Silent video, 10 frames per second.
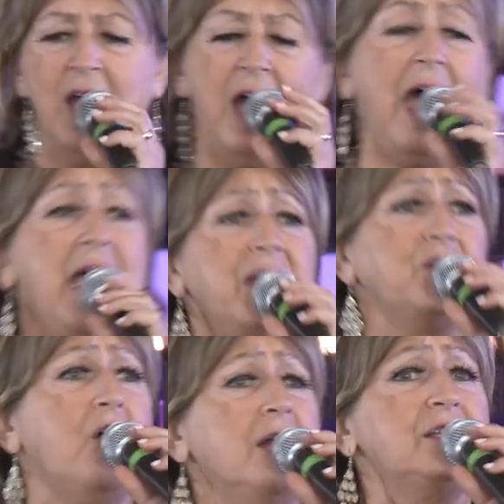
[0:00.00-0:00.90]
and
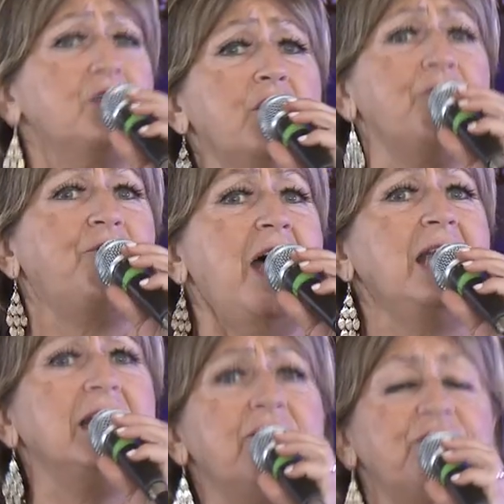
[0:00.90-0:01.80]
across through
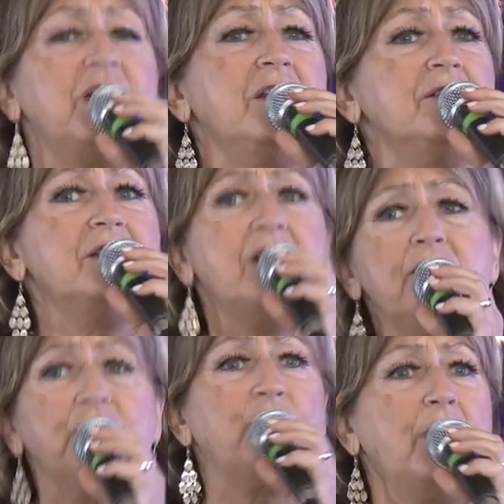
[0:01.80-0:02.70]
valley fields
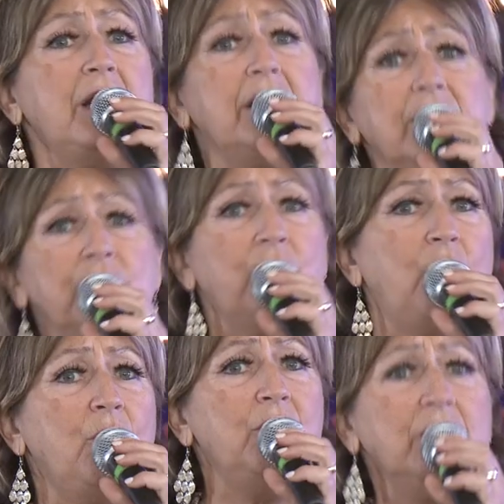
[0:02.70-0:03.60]
of grain and
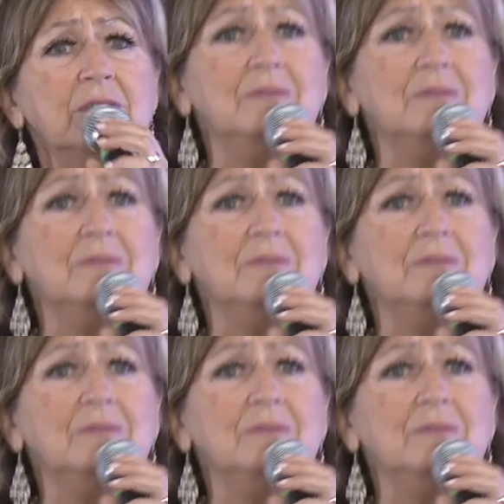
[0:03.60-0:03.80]
corn.